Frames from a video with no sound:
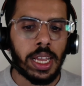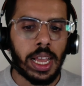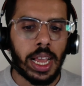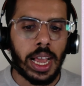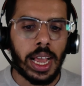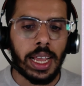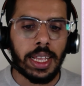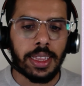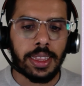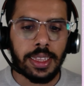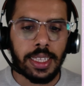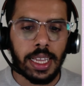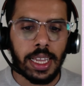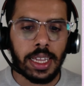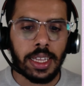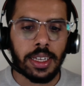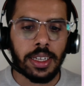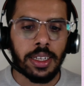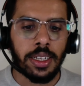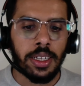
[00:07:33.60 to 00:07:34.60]
And
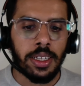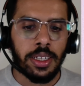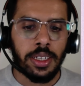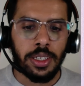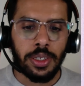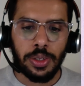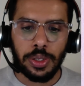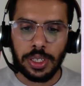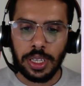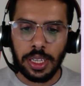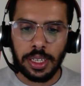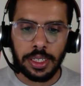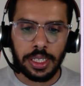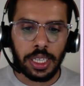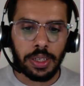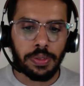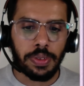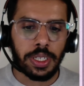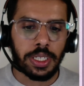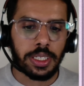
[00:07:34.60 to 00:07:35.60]
then you can
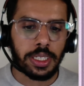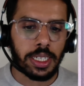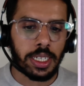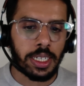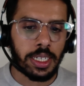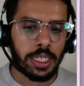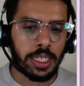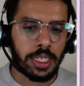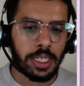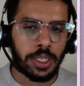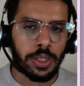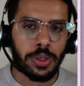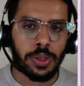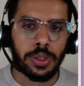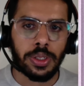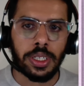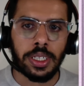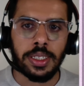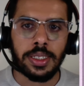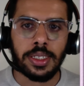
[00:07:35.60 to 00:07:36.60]
give it,
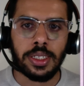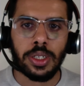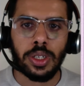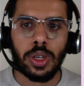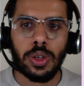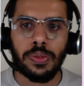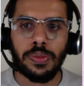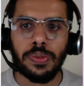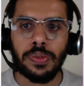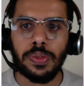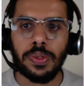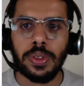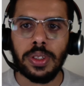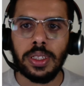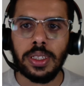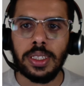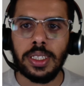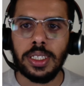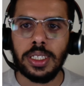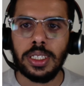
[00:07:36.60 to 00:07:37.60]
instead of
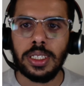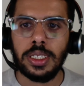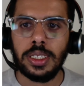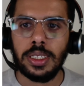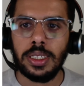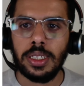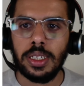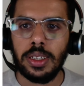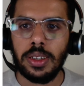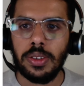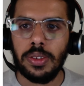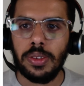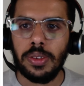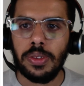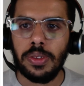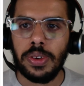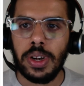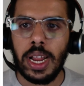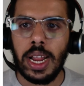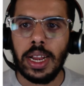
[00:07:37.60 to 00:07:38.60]
this
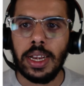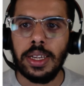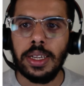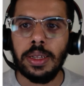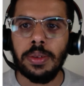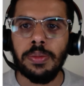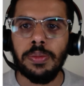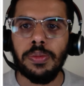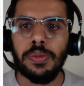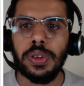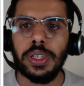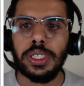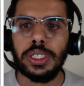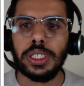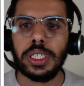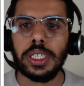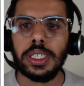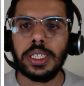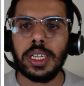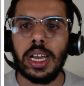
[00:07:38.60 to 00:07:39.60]
random
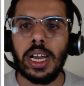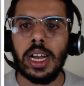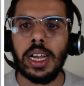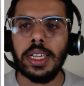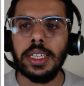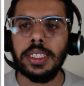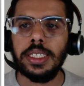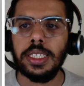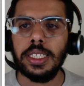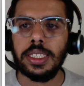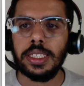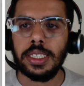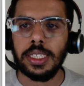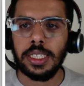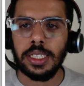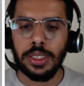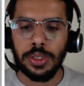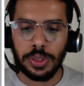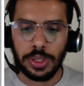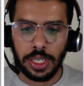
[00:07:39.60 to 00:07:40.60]
widget ID
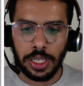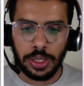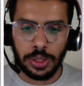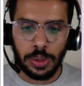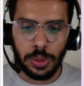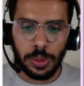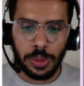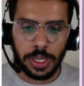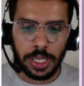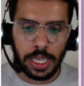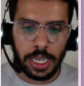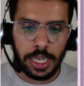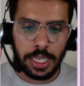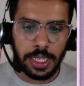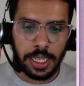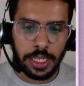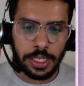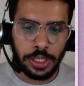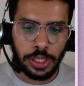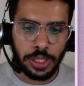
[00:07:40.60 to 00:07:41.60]
thing, you can go
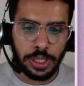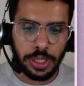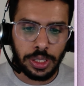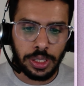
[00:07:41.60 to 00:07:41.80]
ahead and